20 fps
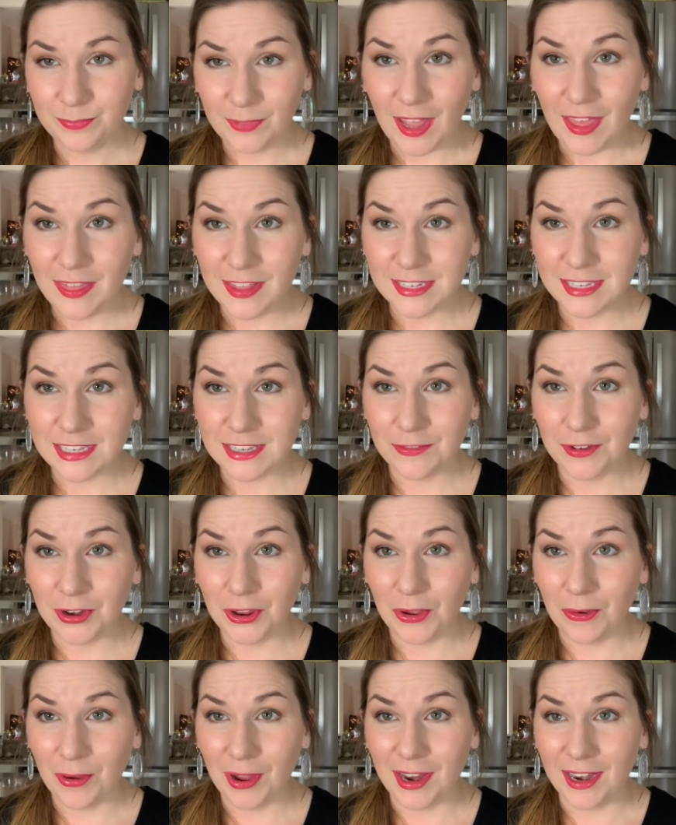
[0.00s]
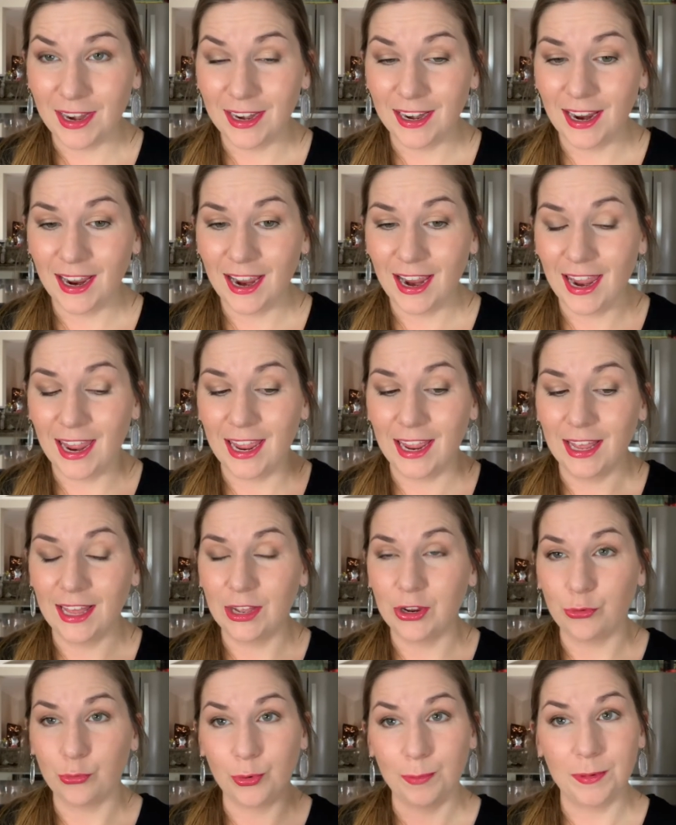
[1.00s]
this is a video in a
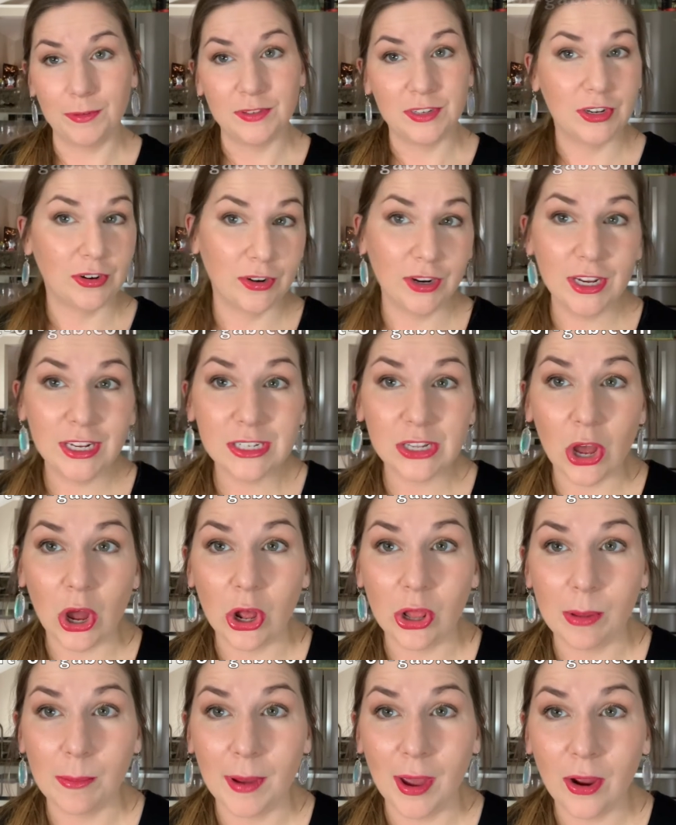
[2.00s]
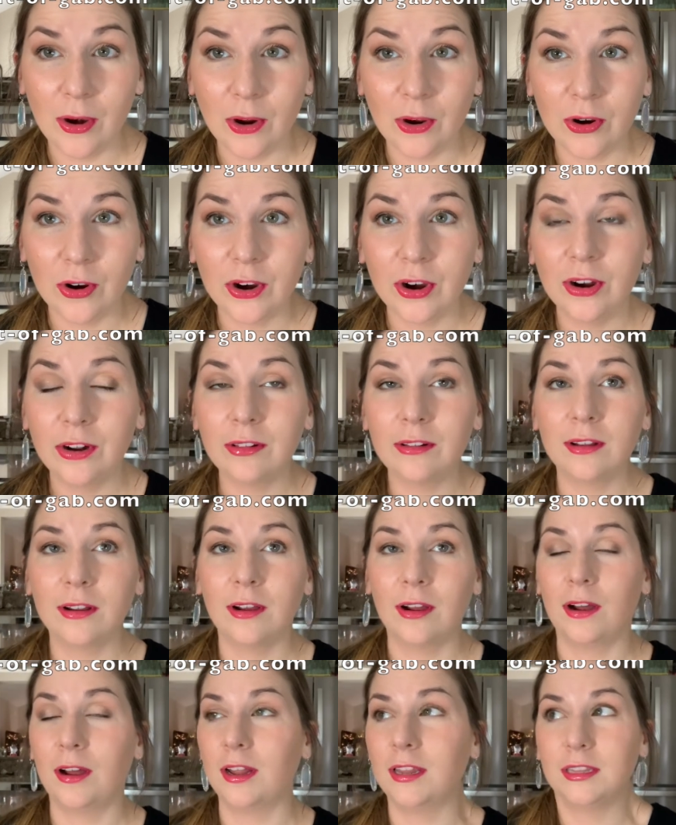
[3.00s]
group of series all about R
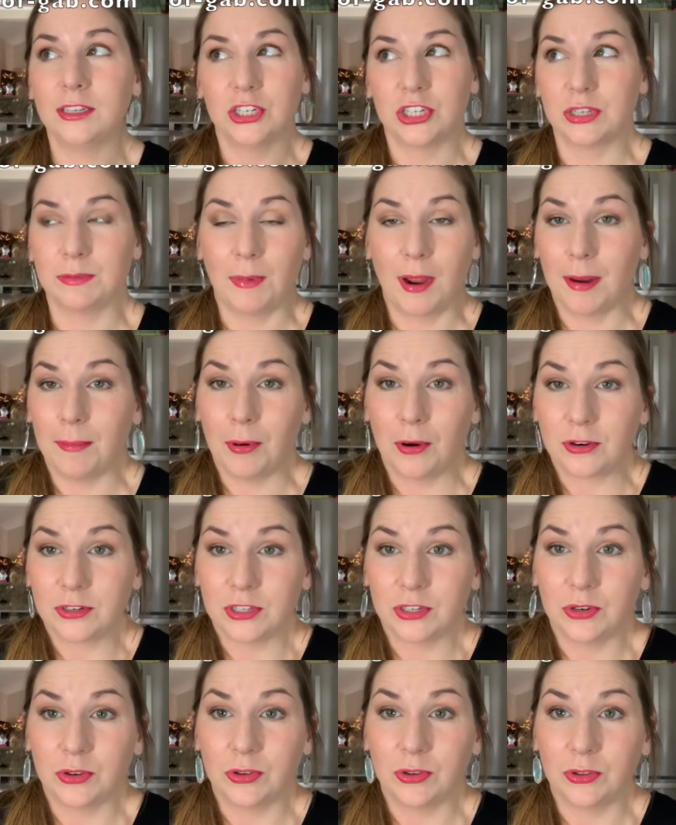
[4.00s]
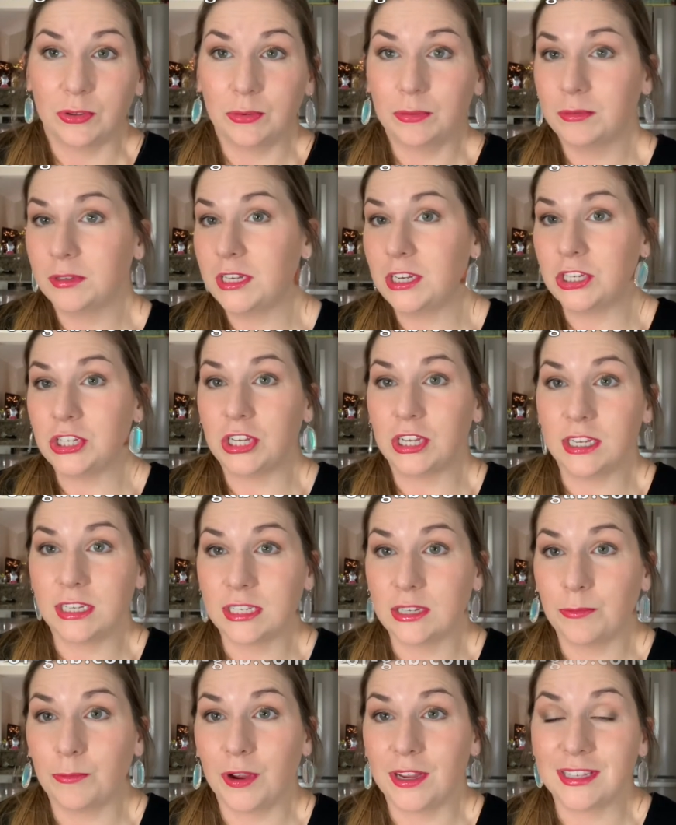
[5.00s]
on just my personal teachings
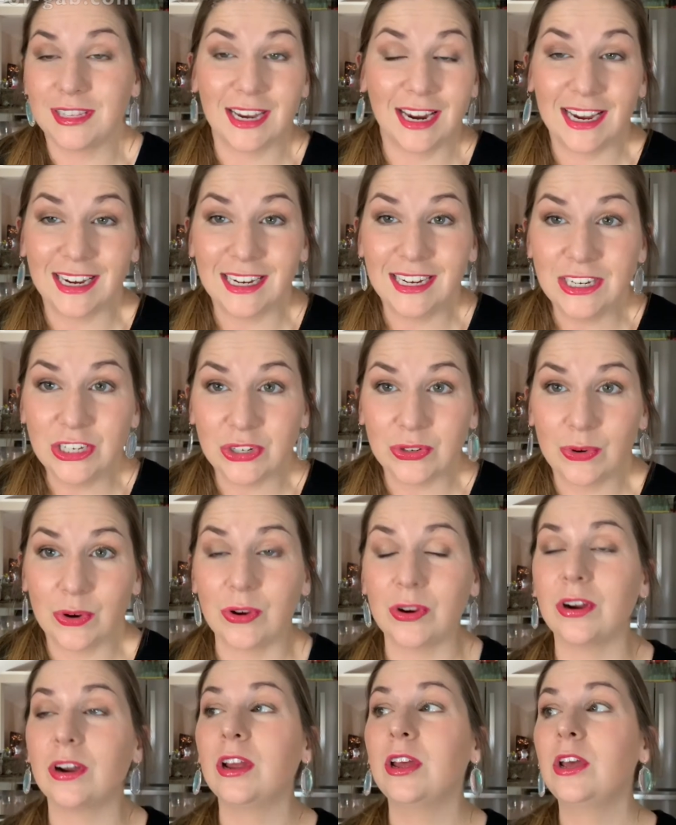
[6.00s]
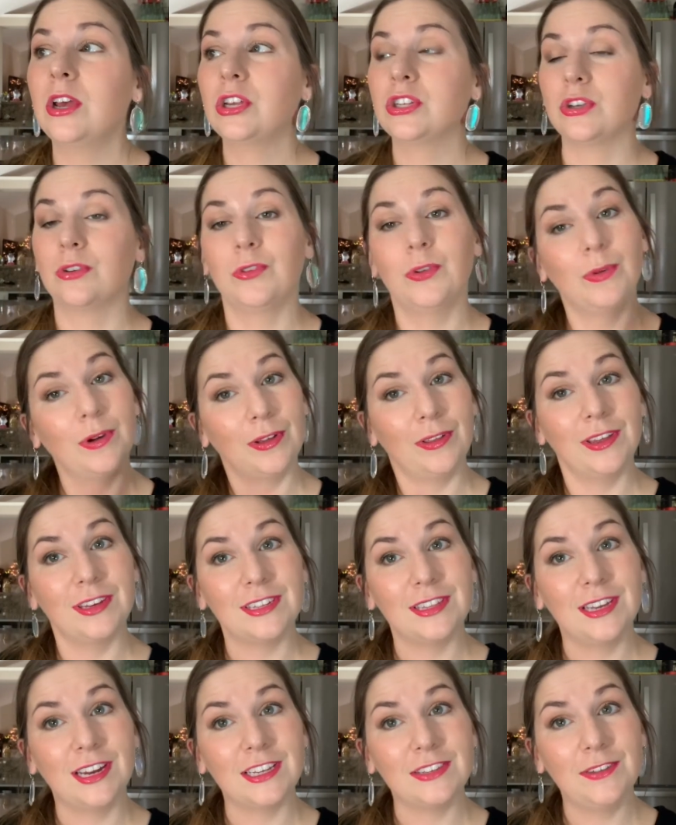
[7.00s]
and ways that I do R. So if you want to click to
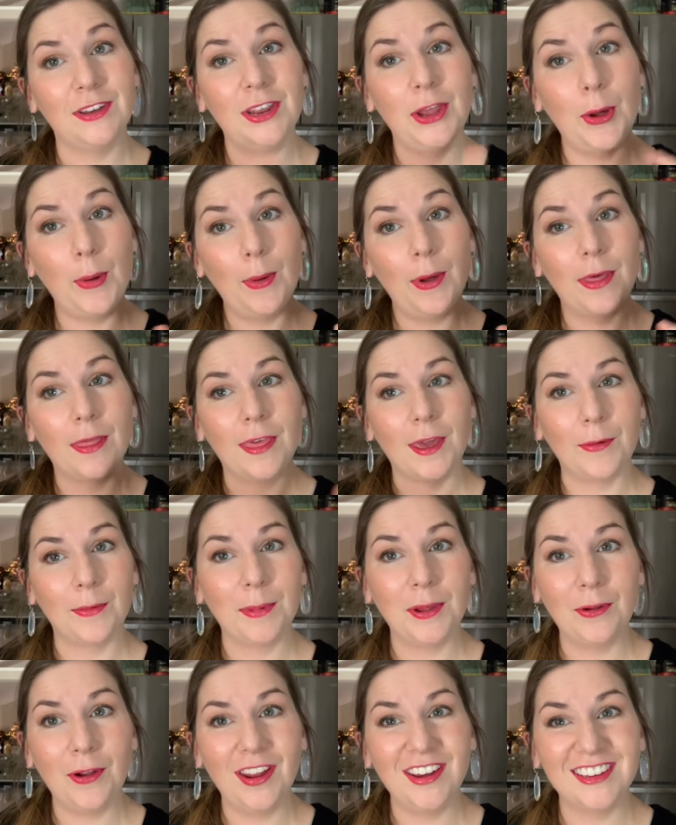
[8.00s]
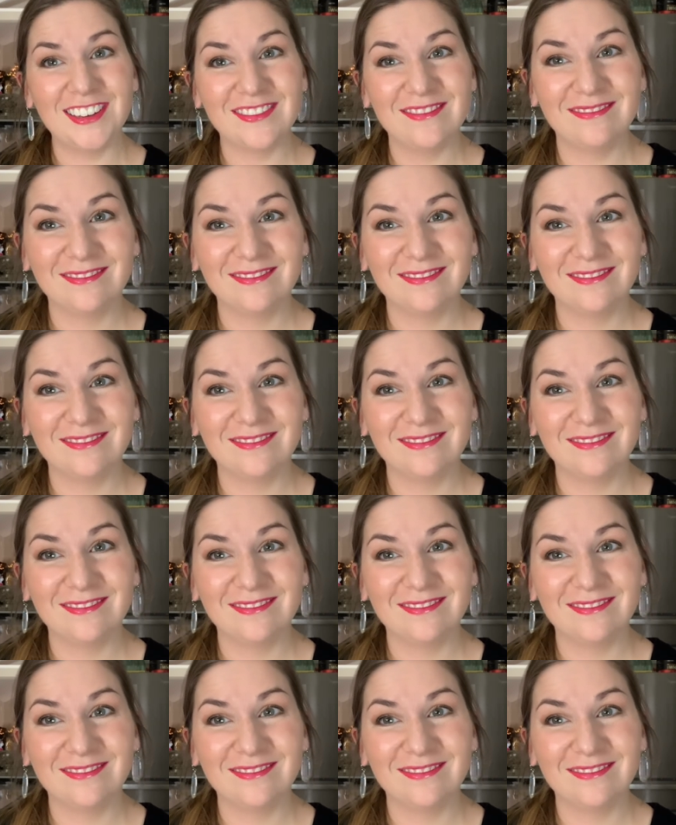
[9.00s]
the next video, that would be great.